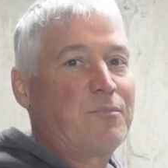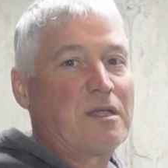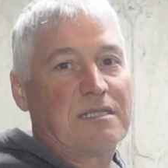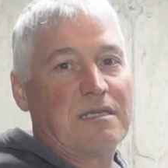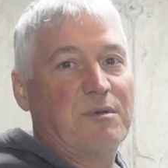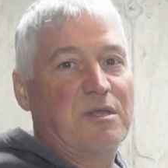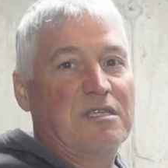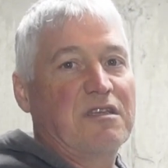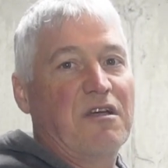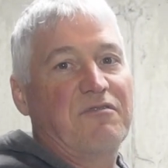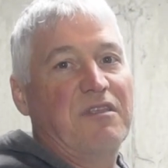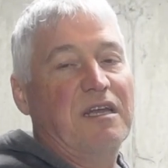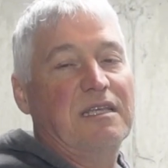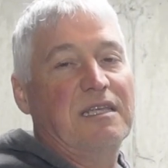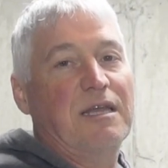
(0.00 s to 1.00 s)
some of the stuff
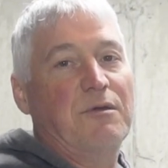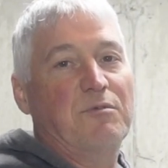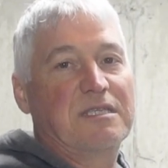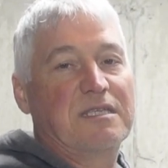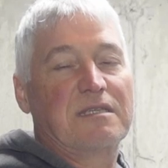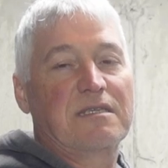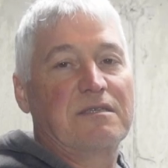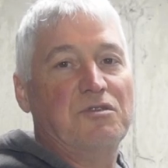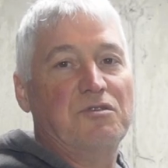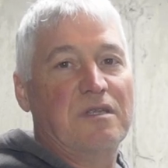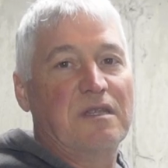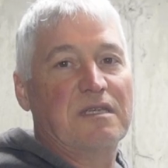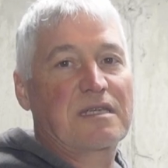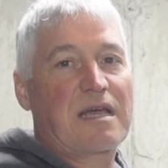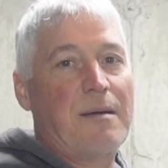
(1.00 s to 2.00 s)
that he did was this
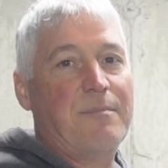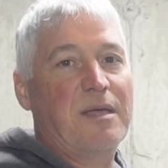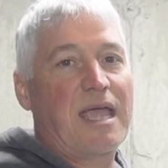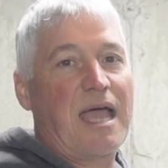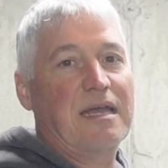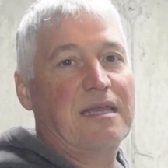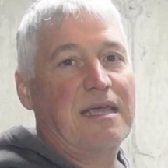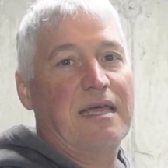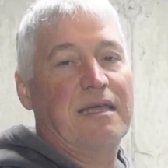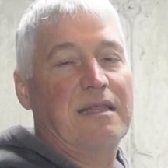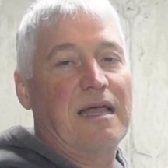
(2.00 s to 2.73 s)
using this Copy-Cad kit,